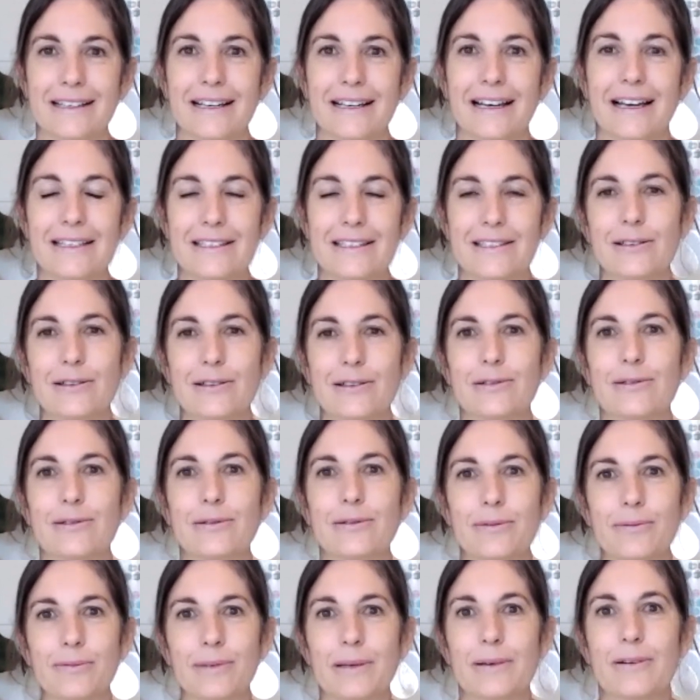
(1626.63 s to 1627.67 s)
until
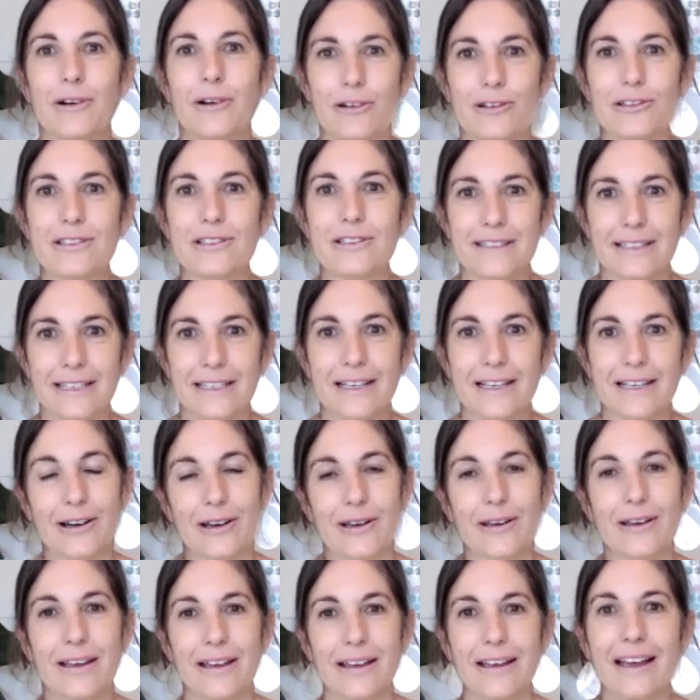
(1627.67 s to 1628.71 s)
we consciously go,
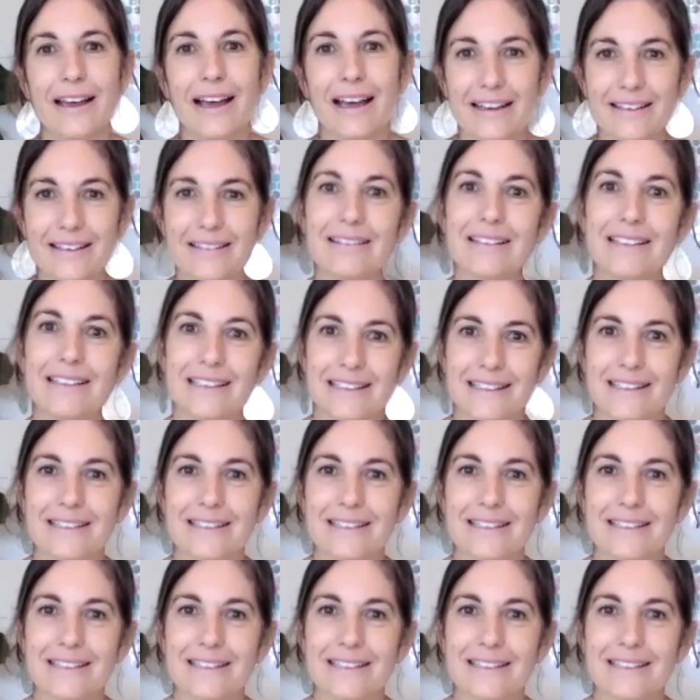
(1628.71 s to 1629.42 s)
this